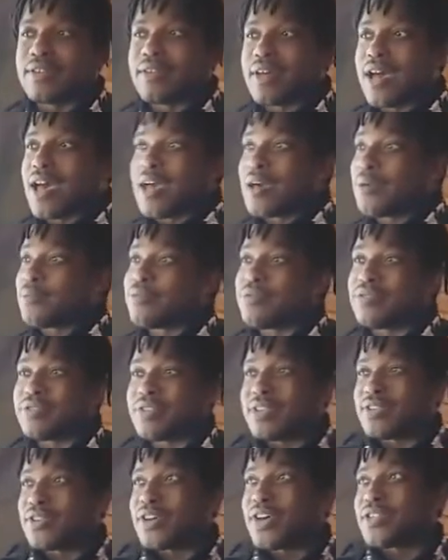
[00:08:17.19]
I
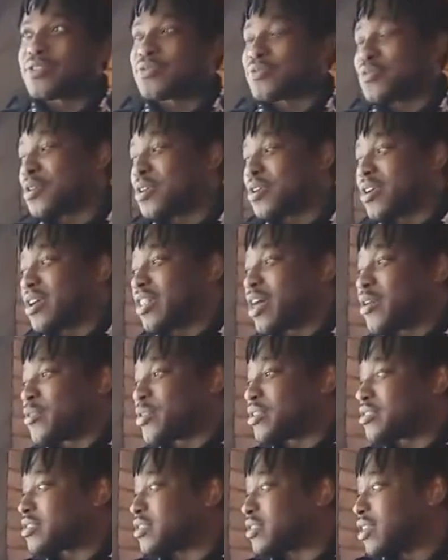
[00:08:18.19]
appreciate you guys for allowing
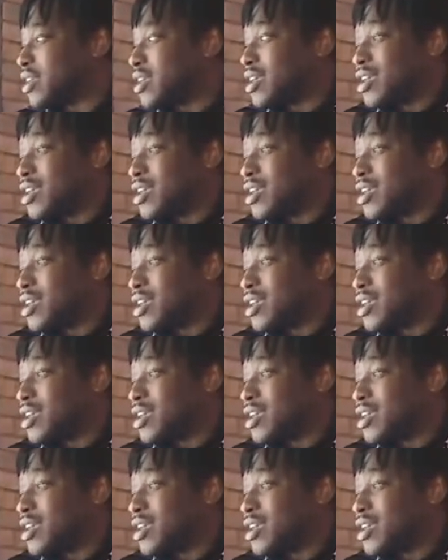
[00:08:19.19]
us to,